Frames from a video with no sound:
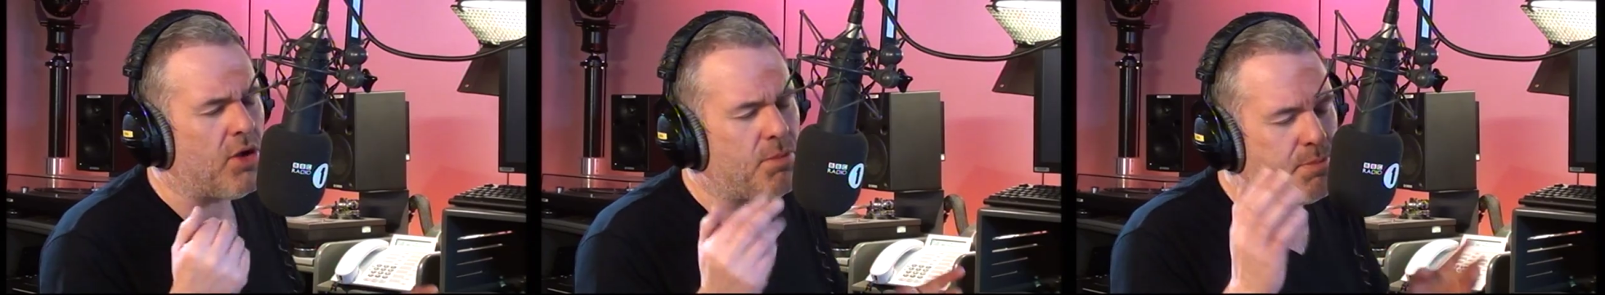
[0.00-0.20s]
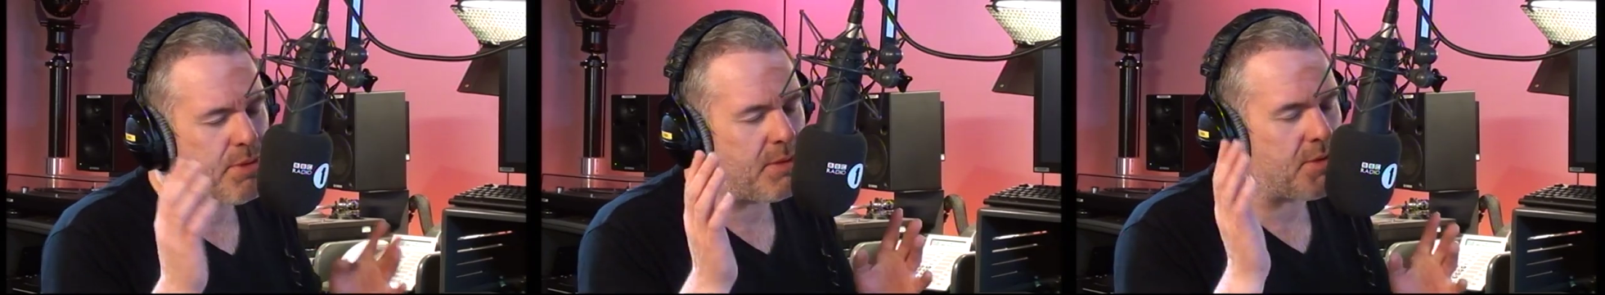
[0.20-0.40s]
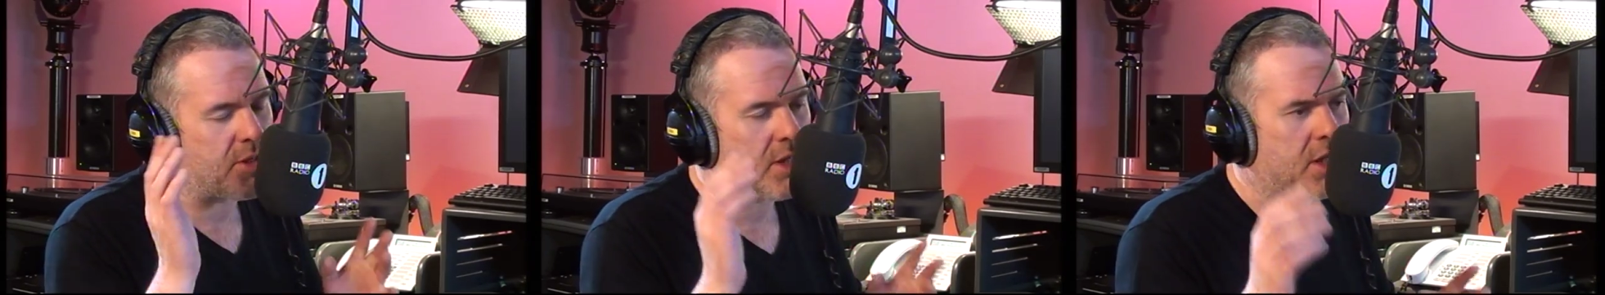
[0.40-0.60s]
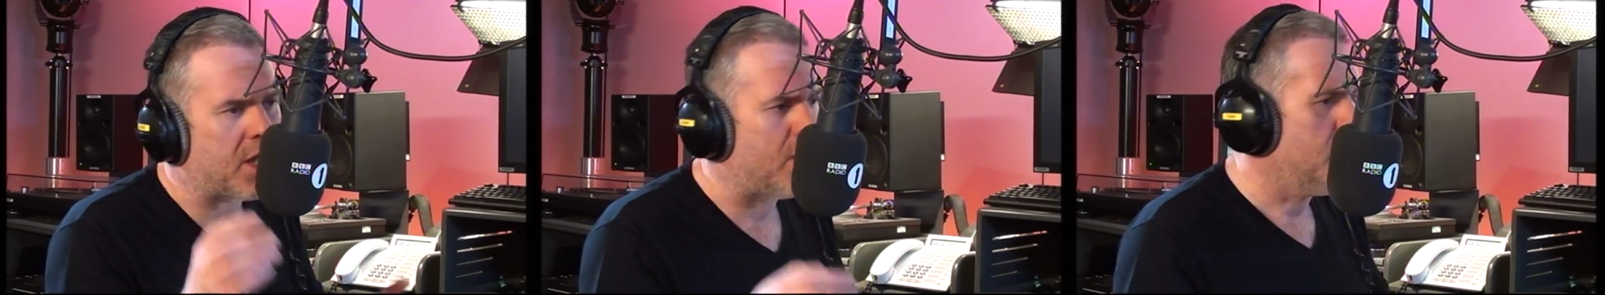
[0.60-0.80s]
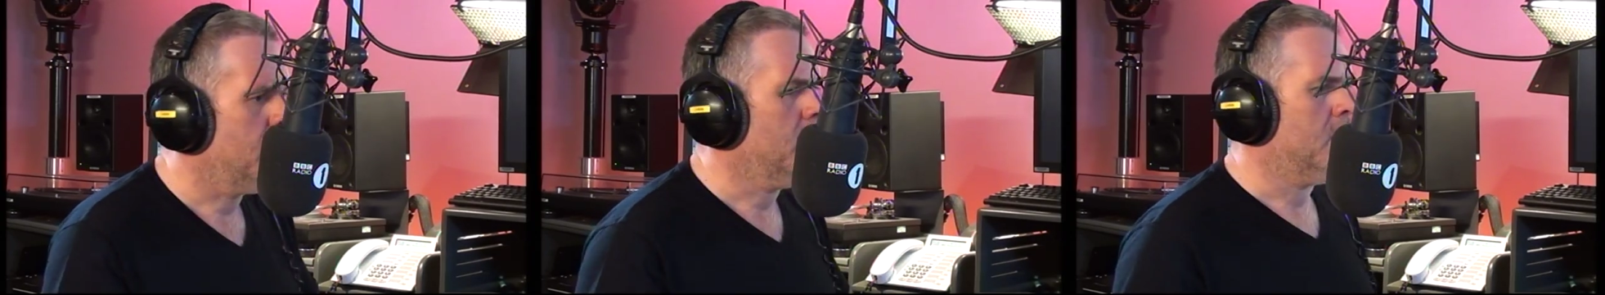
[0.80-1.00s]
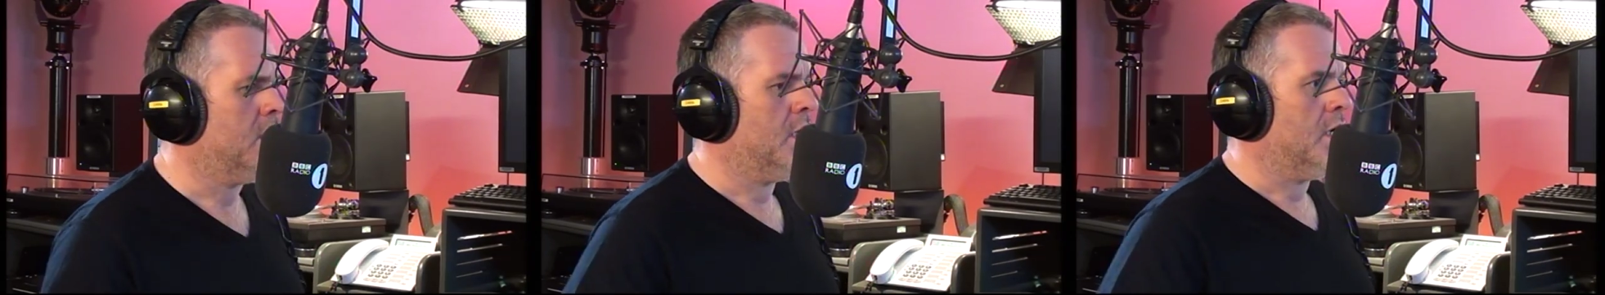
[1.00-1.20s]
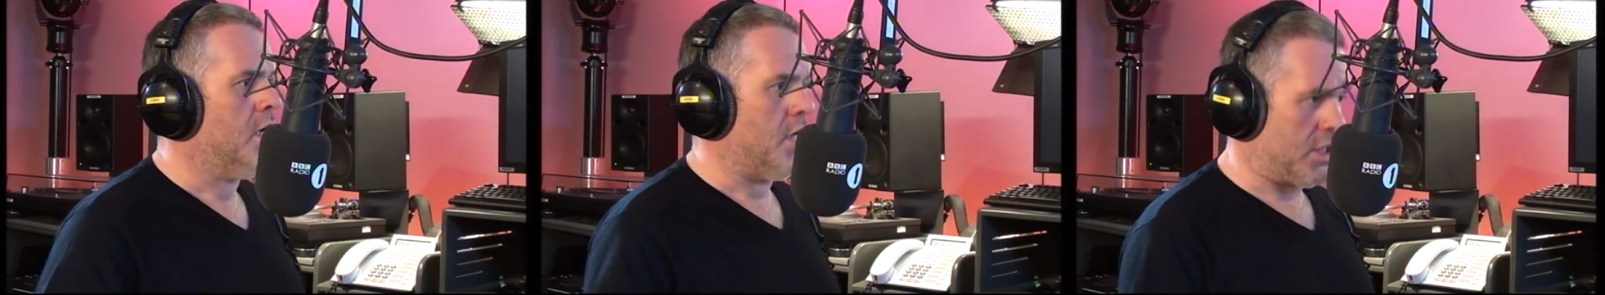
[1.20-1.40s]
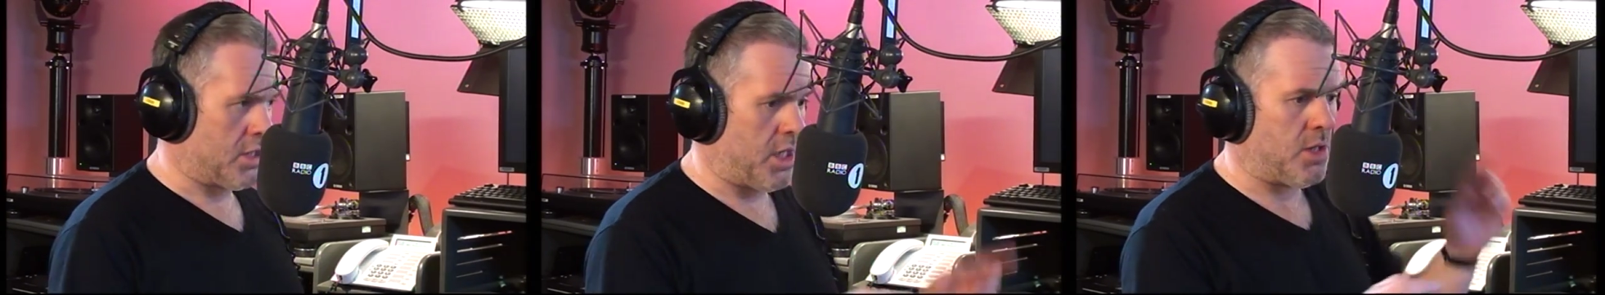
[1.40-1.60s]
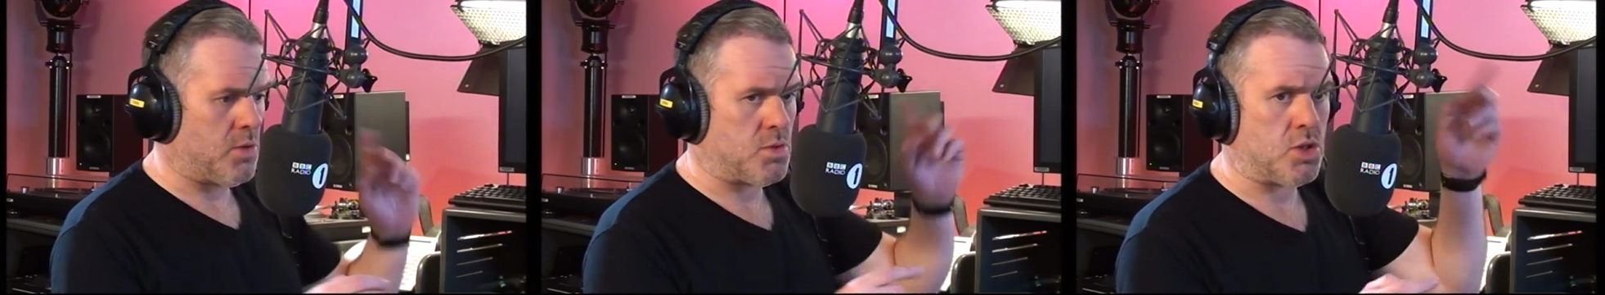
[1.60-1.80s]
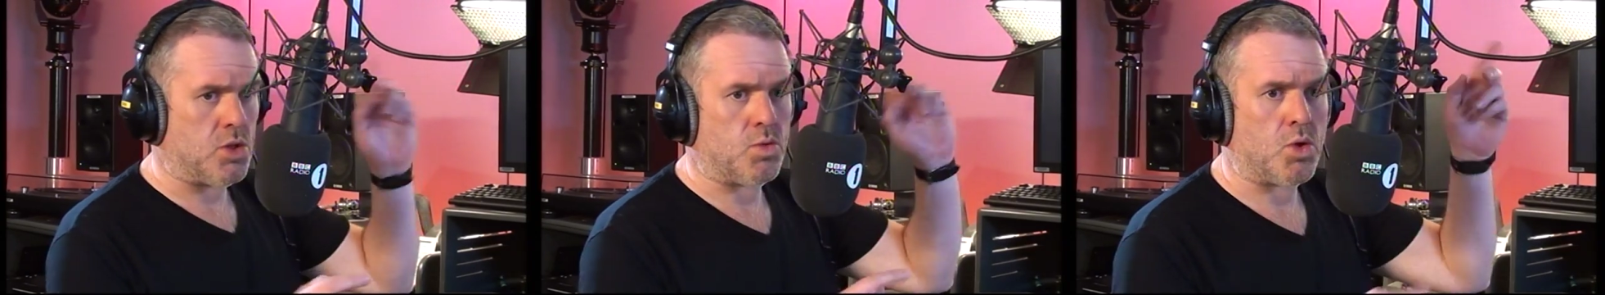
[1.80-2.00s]
people are going to go.
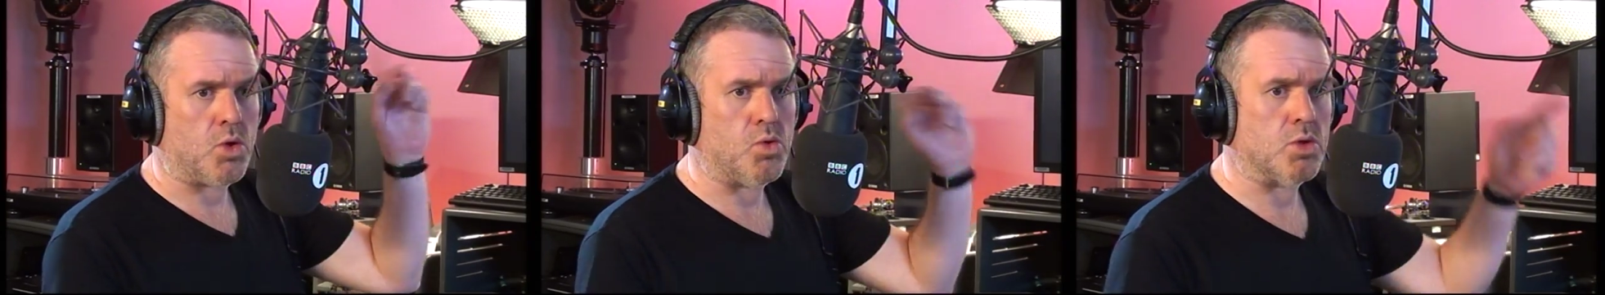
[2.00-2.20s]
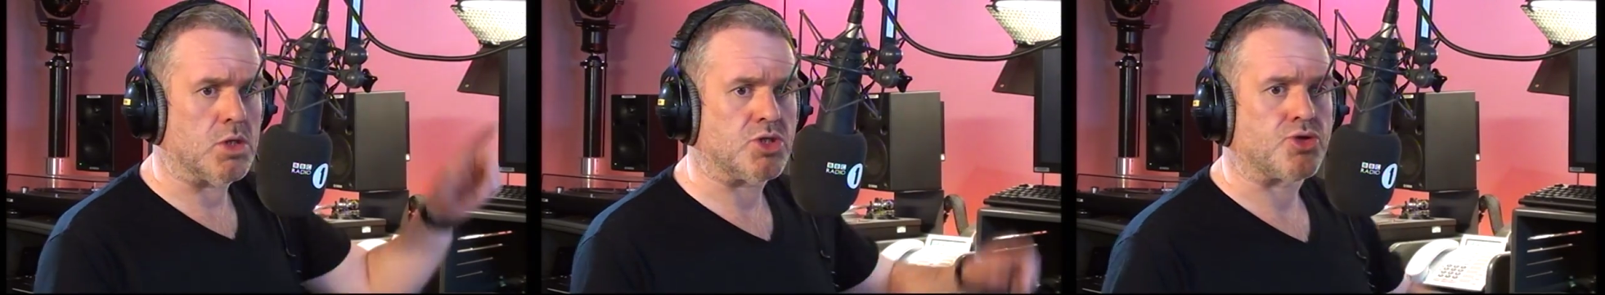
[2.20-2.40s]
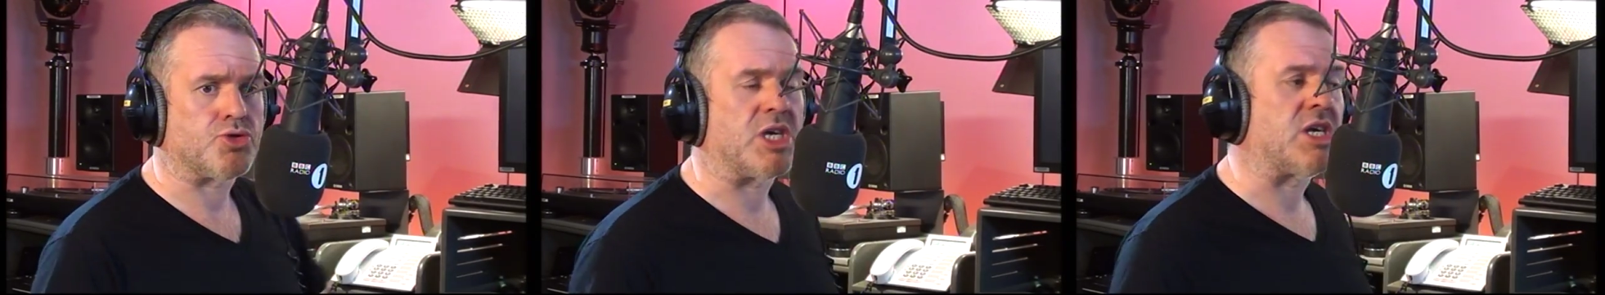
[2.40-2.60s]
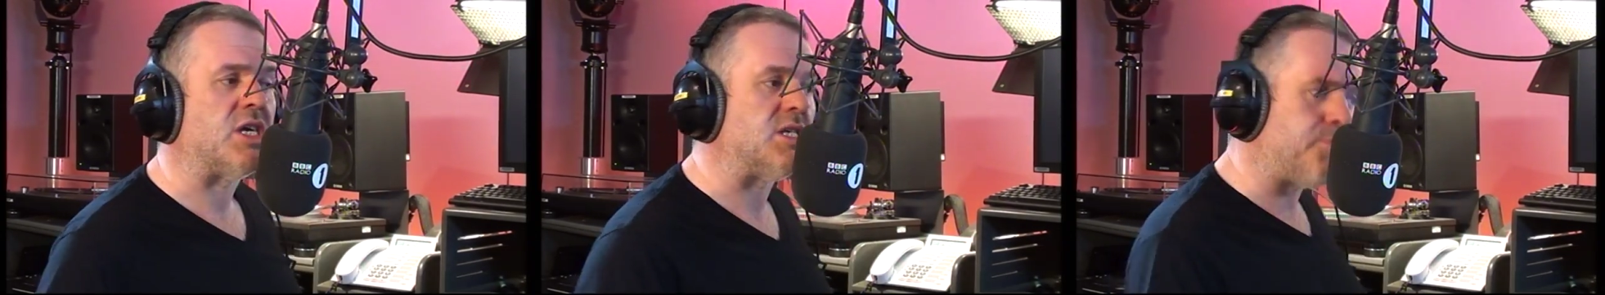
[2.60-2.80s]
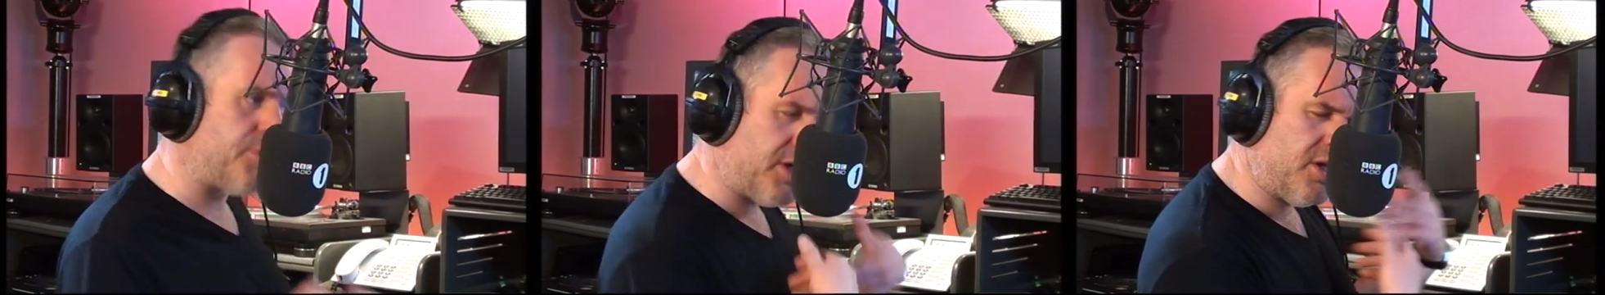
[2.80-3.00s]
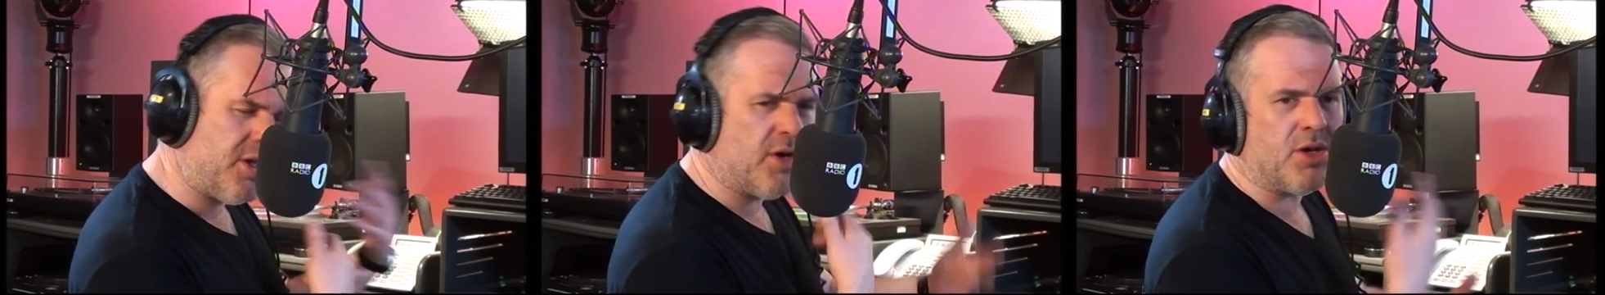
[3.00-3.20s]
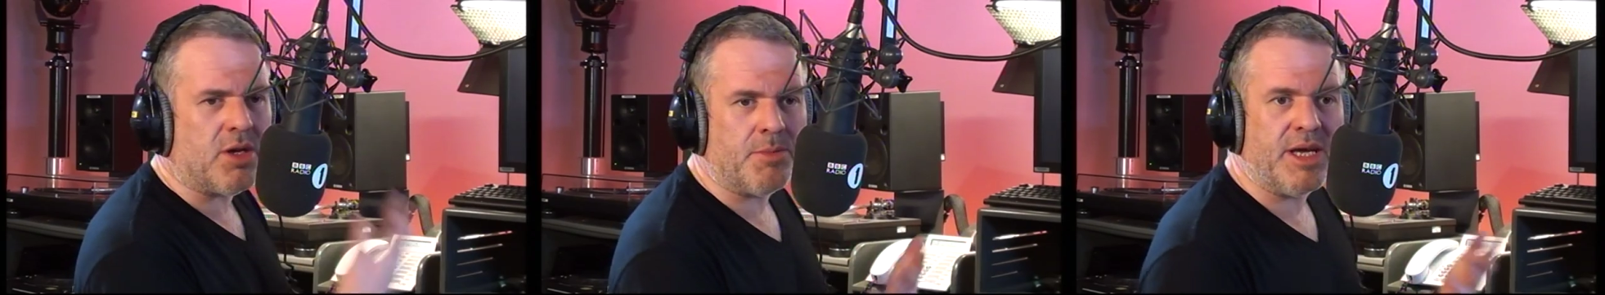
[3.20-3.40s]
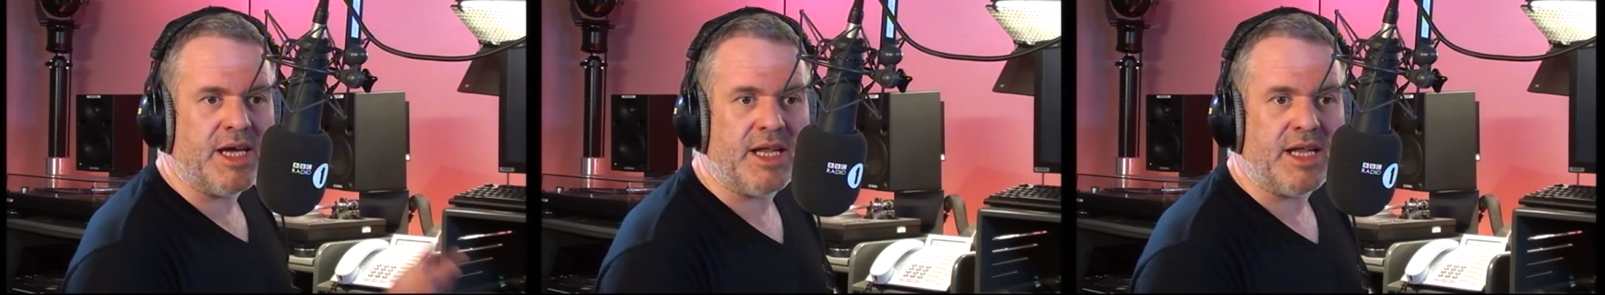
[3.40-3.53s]
You call us Trekkies, but you know what I mean. They're